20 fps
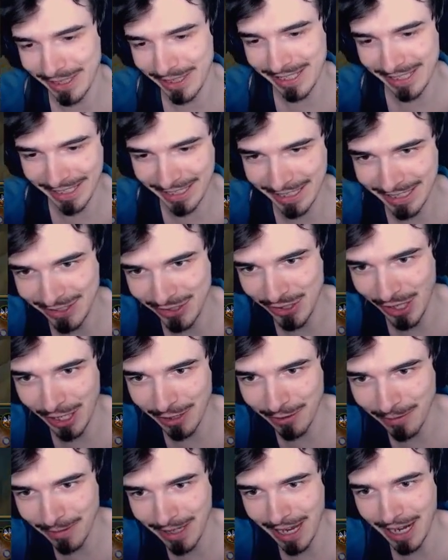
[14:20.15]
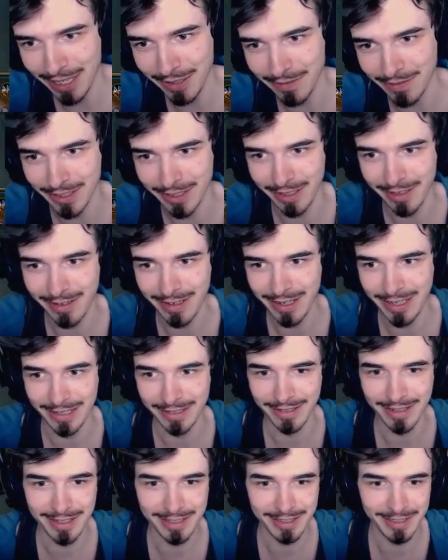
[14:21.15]
He's genuinely out of it. All
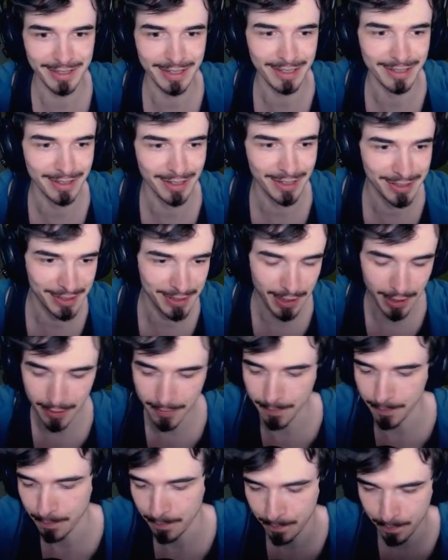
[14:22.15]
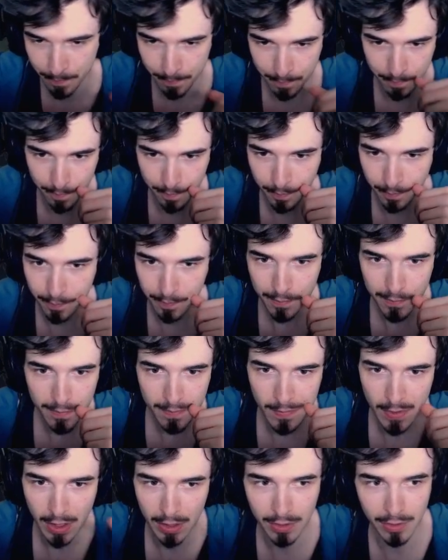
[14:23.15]
right. Nicely done. Nicely done.
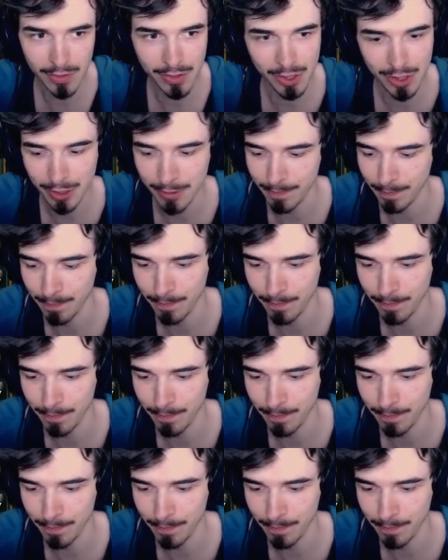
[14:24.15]
Good shit.